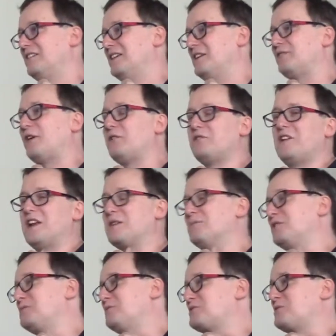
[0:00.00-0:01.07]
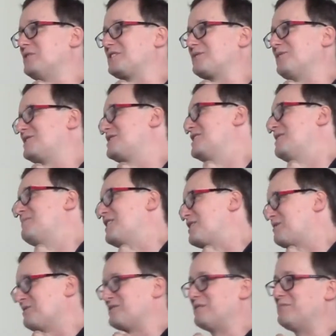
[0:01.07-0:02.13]
If I were writing a multiple choice question, I might
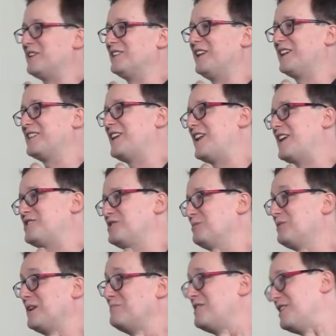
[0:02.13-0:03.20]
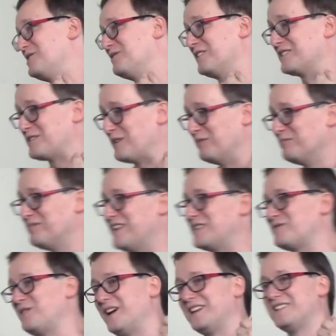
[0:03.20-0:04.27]
throw something like that at you, but I'm not doing so.
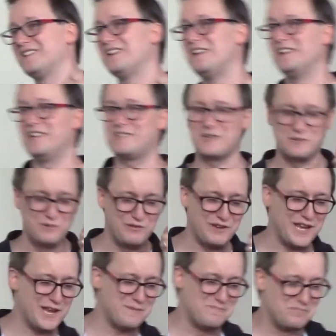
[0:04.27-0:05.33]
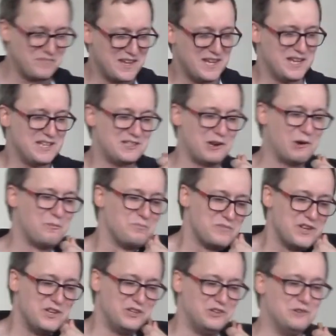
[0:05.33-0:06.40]
That's fine. Let's just move ahead. So,
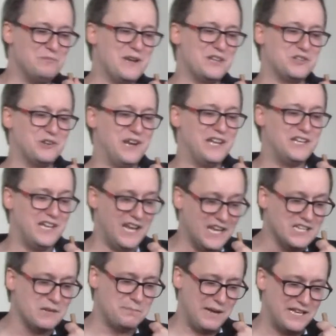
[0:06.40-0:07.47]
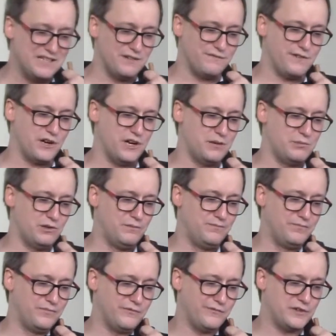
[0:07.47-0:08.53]
you measure an independent
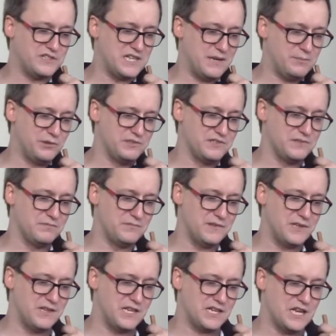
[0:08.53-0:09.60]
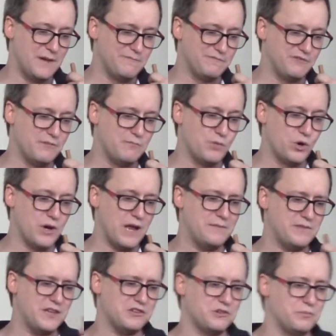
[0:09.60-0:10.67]
variable for samples that come from more,
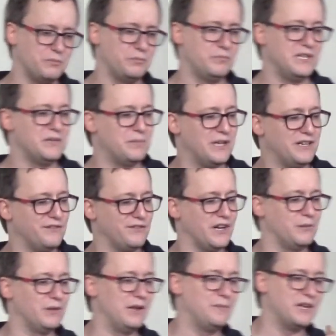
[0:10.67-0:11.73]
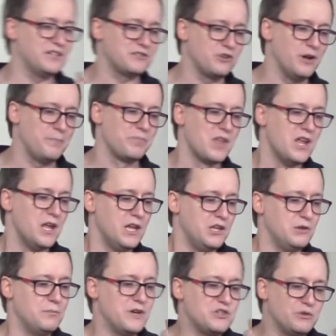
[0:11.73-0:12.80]
that should be dependent variable, I made a screw up.
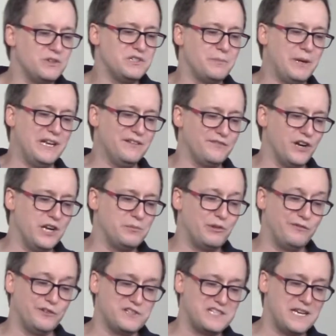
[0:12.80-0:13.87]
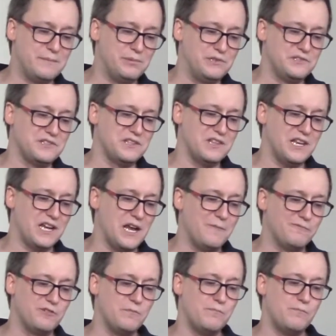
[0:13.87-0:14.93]
You measure a dependent variable for samples that
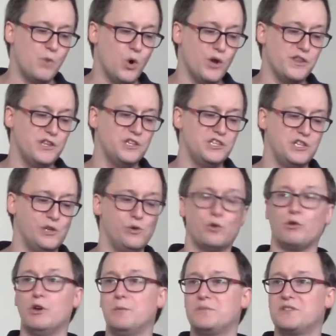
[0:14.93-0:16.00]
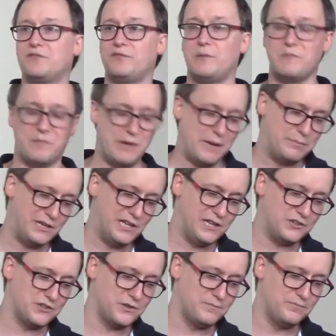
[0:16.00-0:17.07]
come from more than 2 groups from the
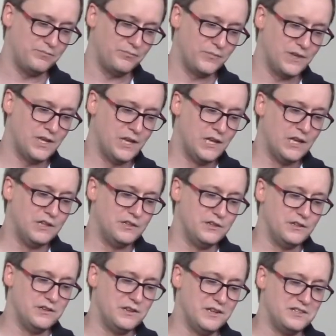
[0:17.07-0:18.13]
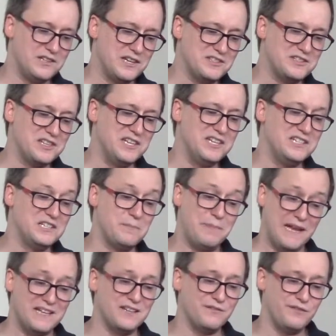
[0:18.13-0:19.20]
population. Does the
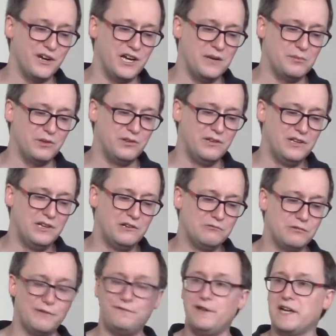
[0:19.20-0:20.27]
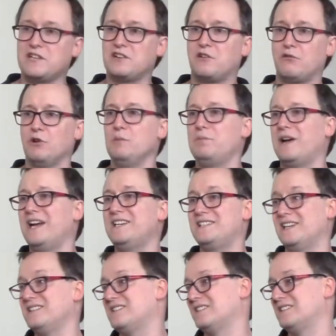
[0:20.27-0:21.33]
dependent variable reflect group
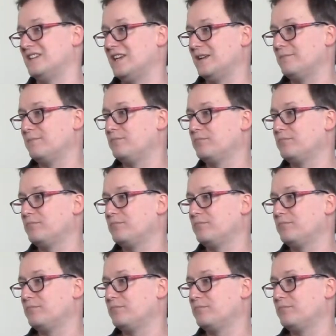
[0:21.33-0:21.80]
identity?